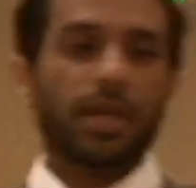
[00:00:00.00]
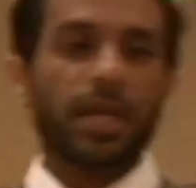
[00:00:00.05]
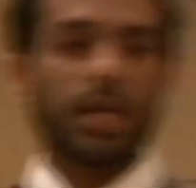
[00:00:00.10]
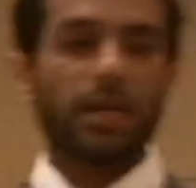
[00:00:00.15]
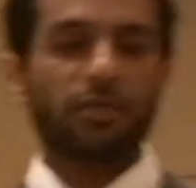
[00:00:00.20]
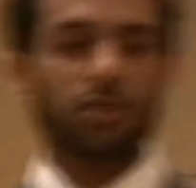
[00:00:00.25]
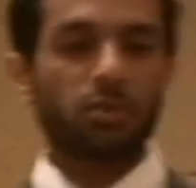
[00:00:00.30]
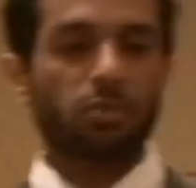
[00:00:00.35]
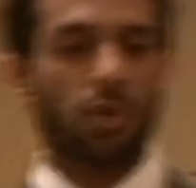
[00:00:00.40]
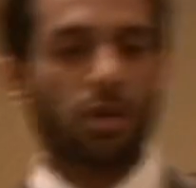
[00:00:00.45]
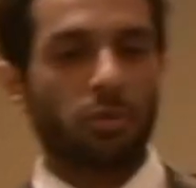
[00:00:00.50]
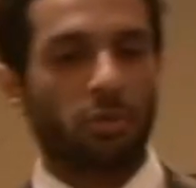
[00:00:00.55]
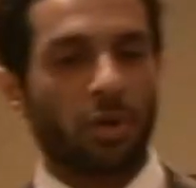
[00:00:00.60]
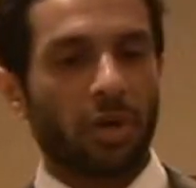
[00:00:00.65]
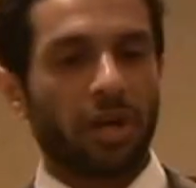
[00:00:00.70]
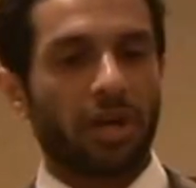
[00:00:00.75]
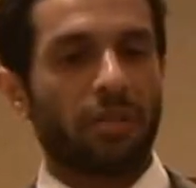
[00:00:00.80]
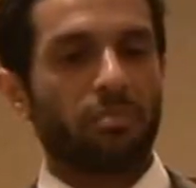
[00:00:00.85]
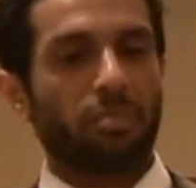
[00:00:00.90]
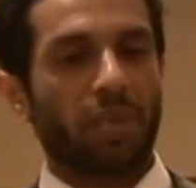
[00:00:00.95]
even when
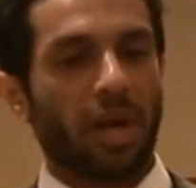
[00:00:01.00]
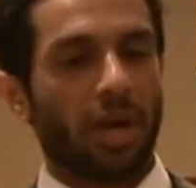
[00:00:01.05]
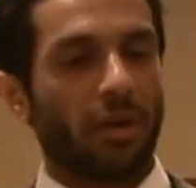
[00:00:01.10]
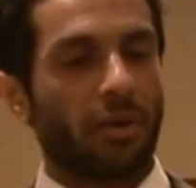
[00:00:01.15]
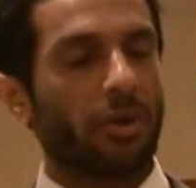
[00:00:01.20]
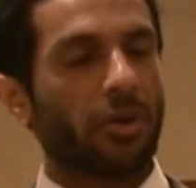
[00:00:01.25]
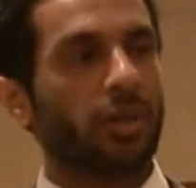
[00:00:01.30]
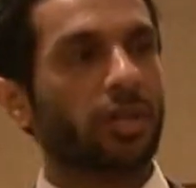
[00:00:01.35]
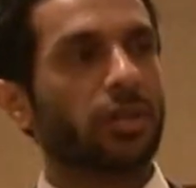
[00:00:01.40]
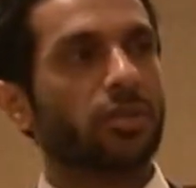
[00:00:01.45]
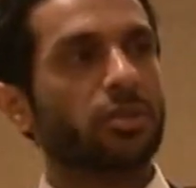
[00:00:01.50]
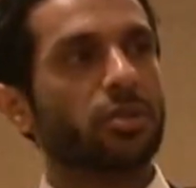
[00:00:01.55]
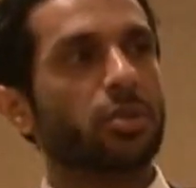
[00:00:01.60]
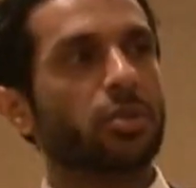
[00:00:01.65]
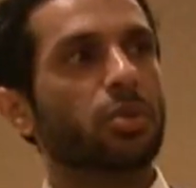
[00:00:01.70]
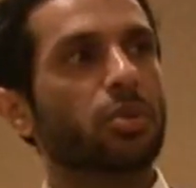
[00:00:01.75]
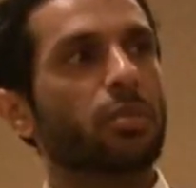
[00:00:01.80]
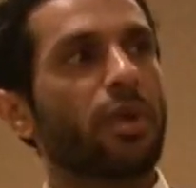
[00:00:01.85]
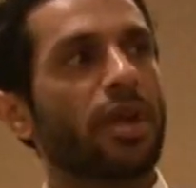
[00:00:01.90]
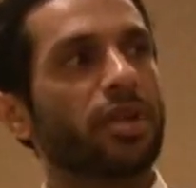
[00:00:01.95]
we're comparing
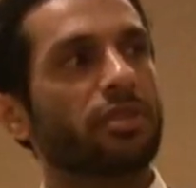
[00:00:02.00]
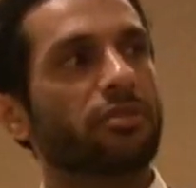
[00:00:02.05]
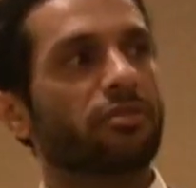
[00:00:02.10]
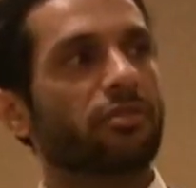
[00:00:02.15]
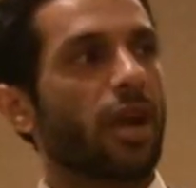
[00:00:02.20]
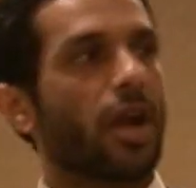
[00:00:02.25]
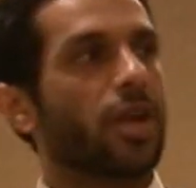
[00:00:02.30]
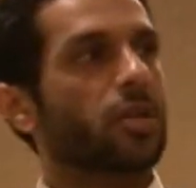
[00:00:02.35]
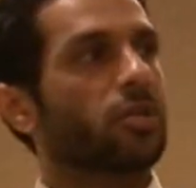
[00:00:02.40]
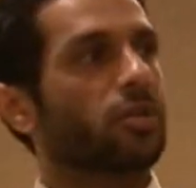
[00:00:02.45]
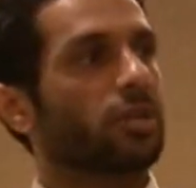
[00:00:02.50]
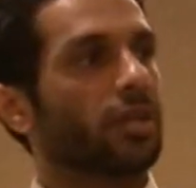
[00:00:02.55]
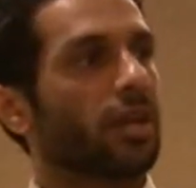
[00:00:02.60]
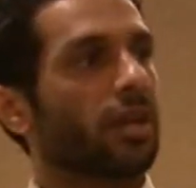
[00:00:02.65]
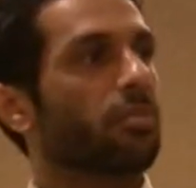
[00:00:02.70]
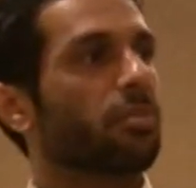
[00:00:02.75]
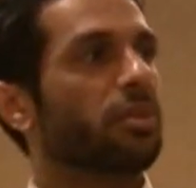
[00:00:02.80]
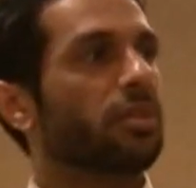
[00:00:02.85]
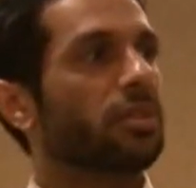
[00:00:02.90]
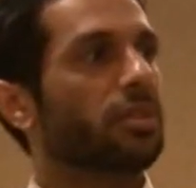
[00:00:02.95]
2 manufacturing
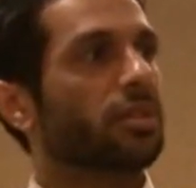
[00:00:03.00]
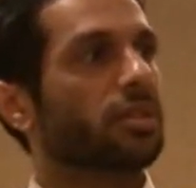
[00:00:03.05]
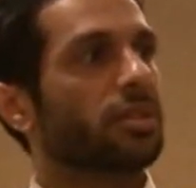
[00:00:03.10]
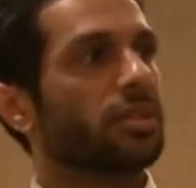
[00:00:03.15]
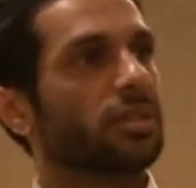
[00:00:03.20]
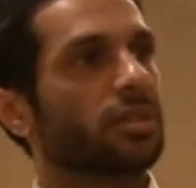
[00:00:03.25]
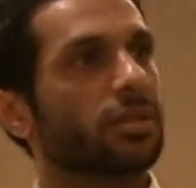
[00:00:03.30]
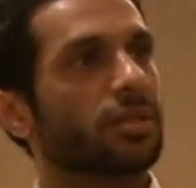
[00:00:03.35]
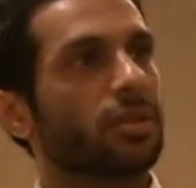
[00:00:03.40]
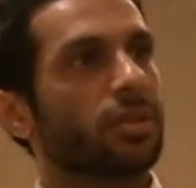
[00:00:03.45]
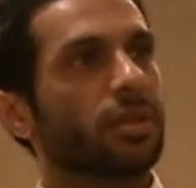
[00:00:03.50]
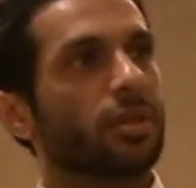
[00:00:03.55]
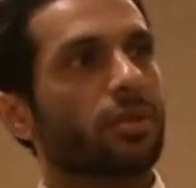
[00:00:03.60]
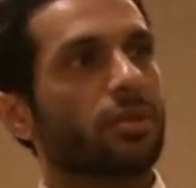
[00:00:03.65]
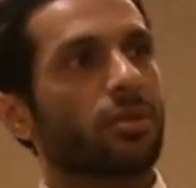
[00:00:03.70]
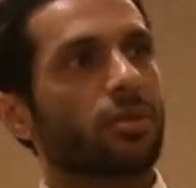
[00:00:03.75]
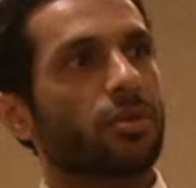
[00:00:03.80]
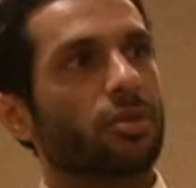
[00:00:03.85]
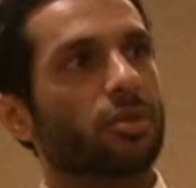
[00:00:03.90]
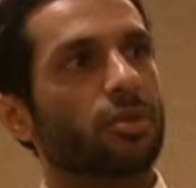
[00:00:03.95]
companies
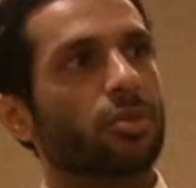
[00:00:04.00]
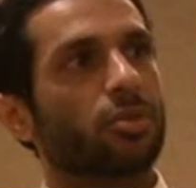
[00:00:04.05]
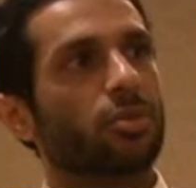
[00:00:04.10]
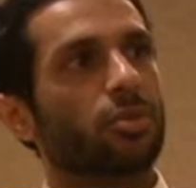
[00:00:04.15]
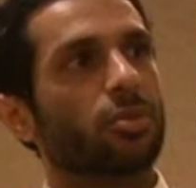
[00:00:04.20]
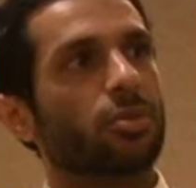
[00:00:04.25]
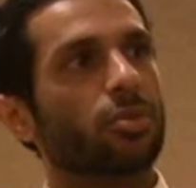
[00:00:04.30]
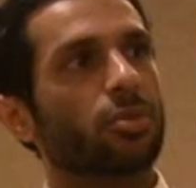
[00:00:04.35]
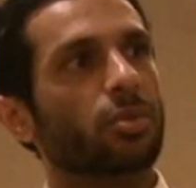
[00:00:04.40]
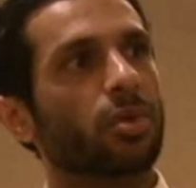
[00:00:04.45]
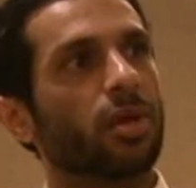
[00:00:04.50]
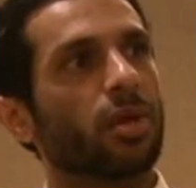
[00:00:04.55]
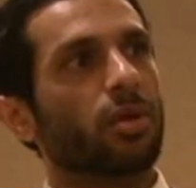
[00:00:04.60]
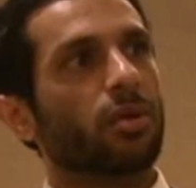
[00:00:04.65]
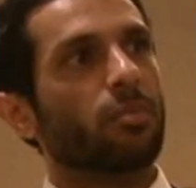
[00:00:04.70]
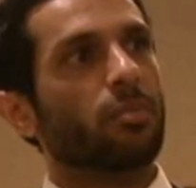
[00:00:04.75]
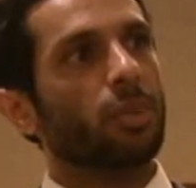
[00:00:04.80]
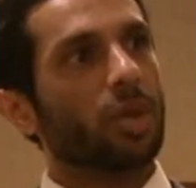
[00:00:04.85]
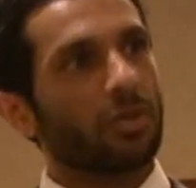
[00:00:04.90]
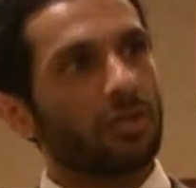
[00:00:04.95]
or 2
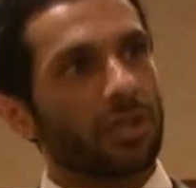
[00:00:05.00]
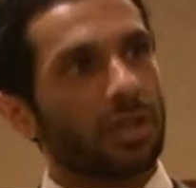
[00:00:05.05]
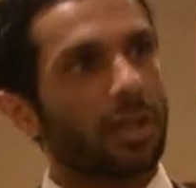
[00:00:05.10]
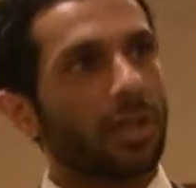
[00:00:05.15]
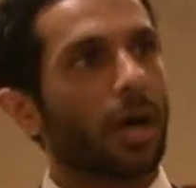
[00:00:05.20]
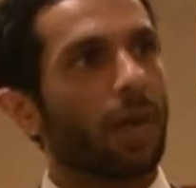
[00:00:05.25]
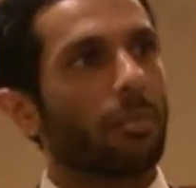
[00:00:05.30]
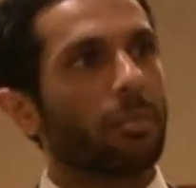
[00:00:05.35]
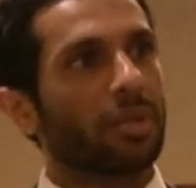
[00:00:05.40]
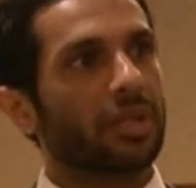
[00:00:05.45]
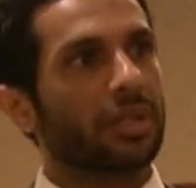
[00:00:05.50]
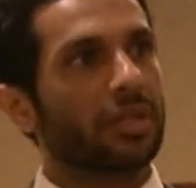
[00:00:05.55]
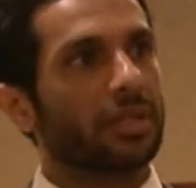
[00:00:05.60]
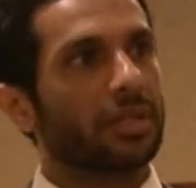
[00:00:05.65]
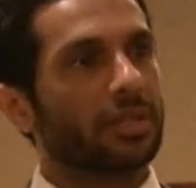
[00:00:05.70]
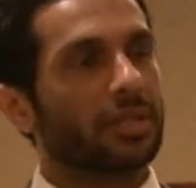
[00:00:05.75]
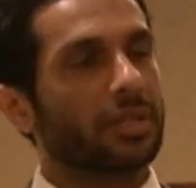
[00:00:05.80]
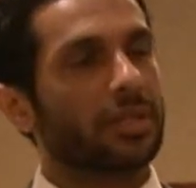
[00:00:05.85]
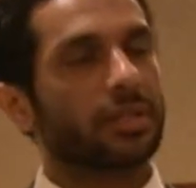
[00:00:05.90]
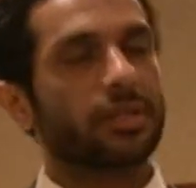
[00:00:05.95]
moving
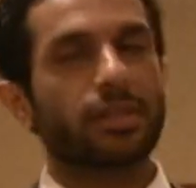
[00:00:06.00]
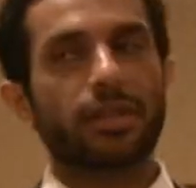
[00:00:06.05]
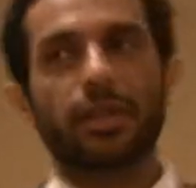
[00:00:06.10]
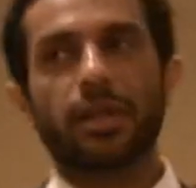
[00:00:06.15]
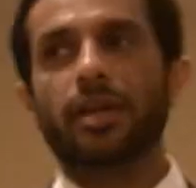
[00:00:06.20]
companies,